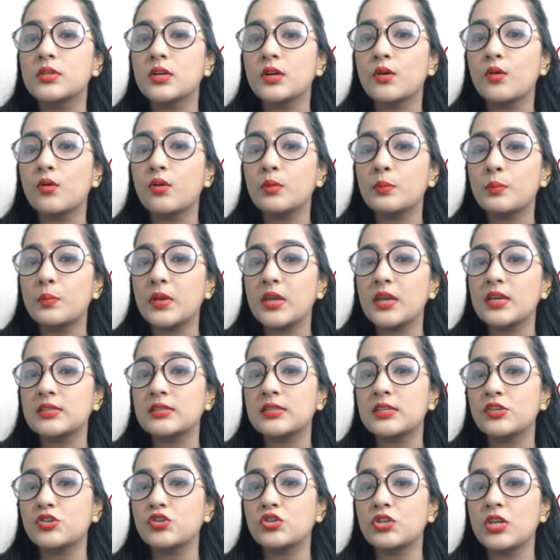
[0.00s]
the code
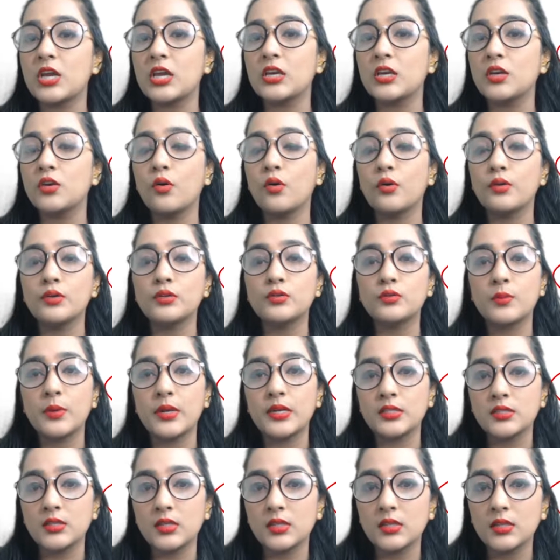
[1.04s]
PSH10 in order to
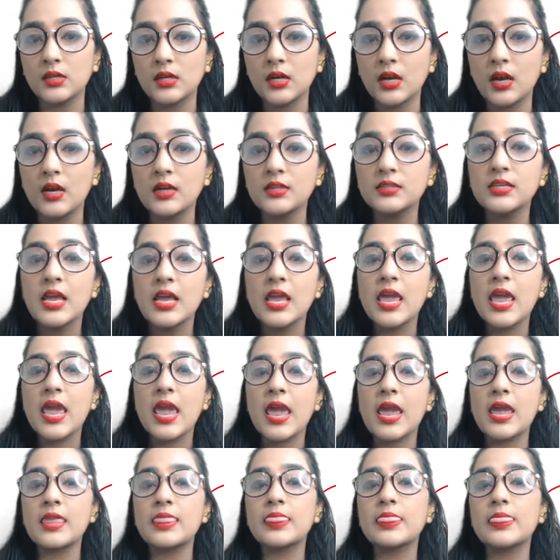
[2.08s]
enter in the class.
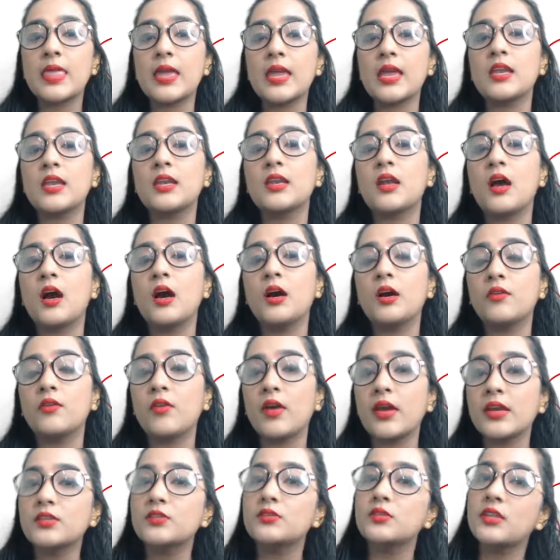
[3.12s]
And then
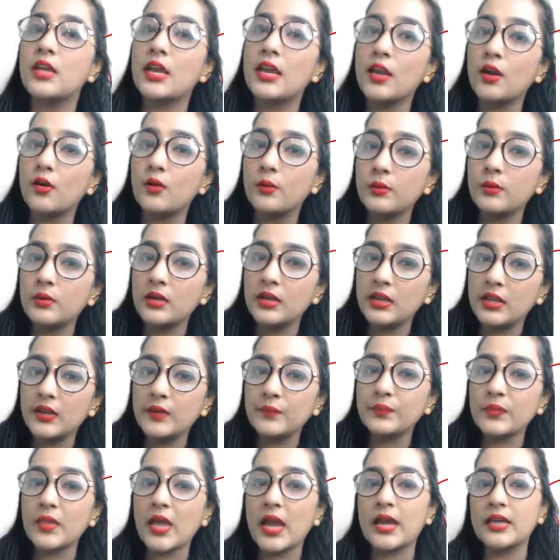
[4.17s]
right today
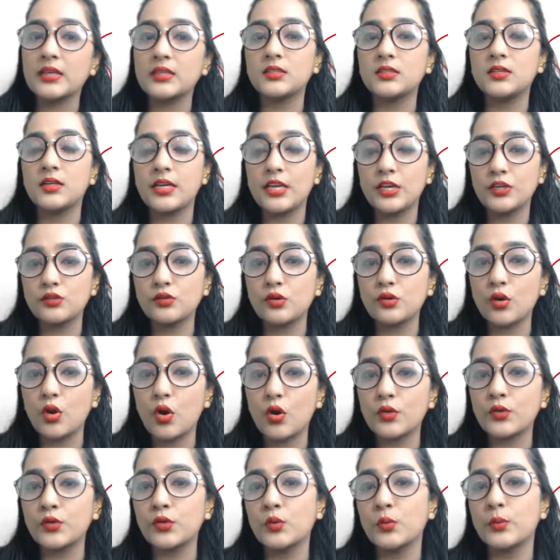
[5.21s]
only at 8
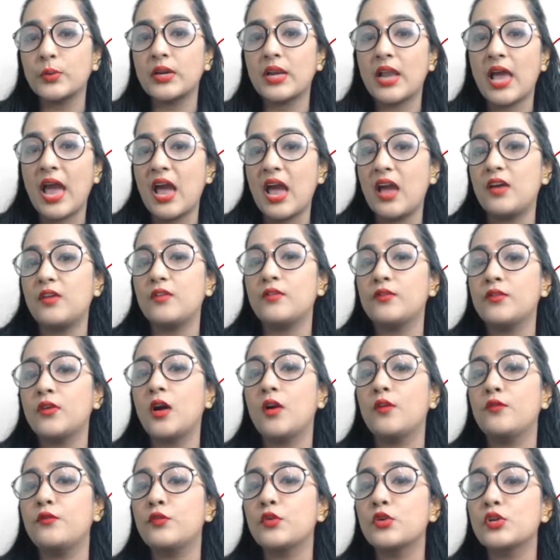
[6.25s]
o'clock you will have
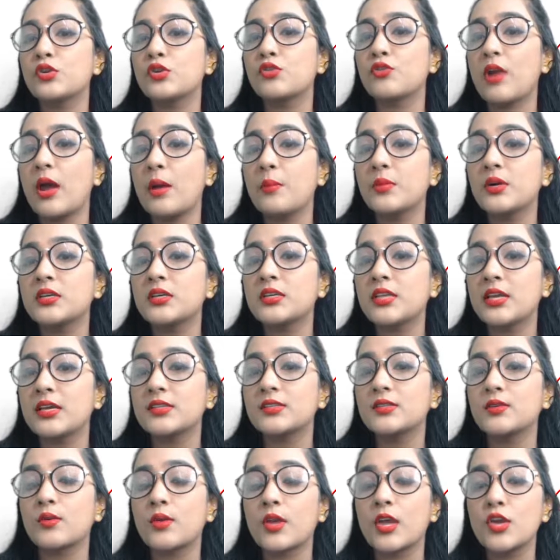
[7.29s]
a full grammar
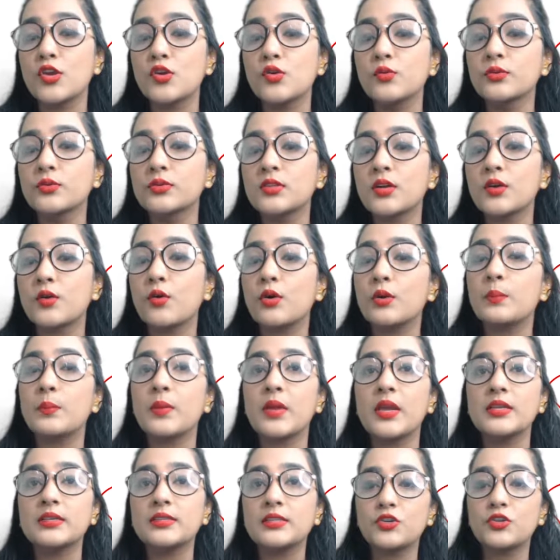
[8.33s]
test. Okay, use the code
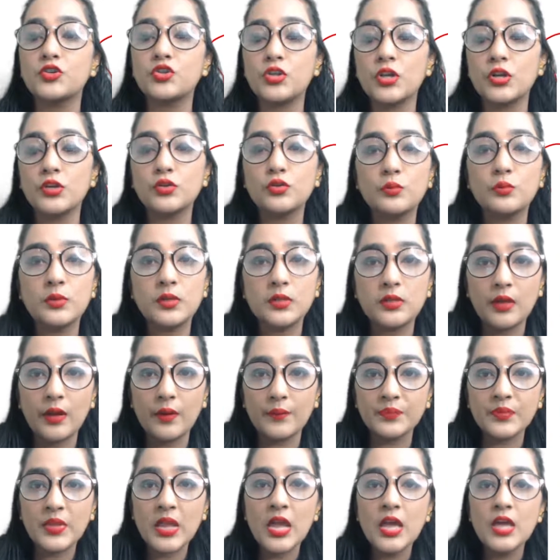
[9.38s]
PSH10 to be
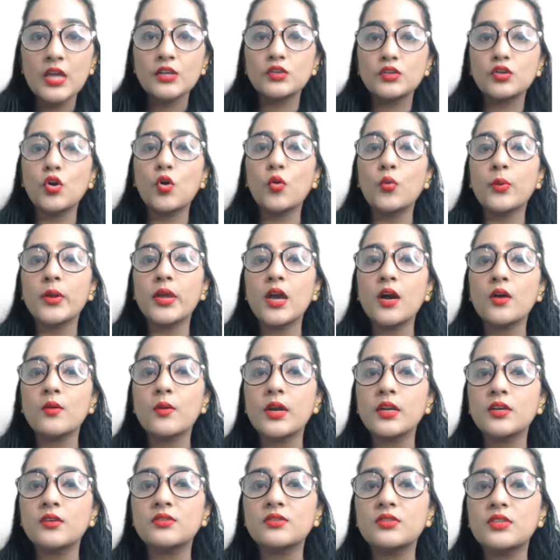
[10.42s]
there. So we are
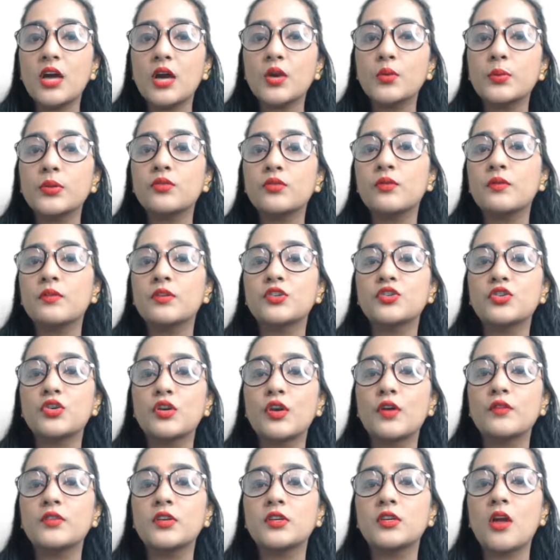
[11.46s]
going to start with revision
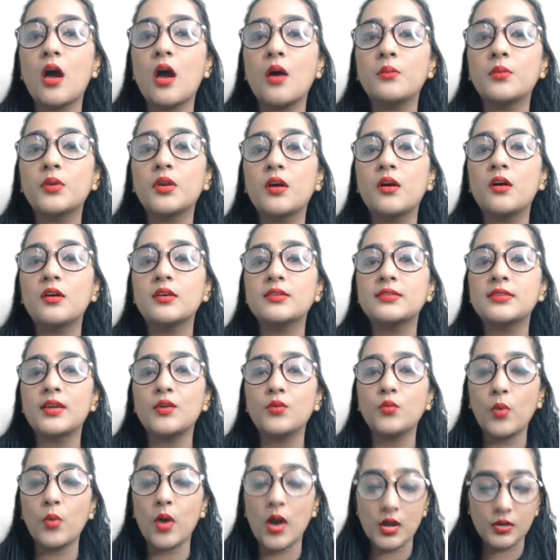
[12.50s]
of determiners
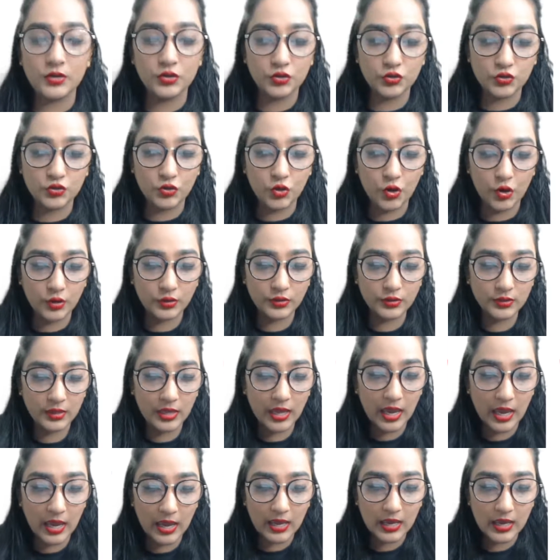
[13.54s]
in one shot.
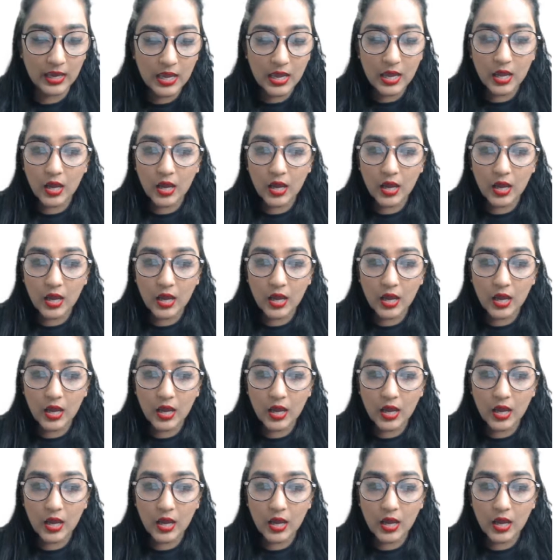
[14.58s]
Okay,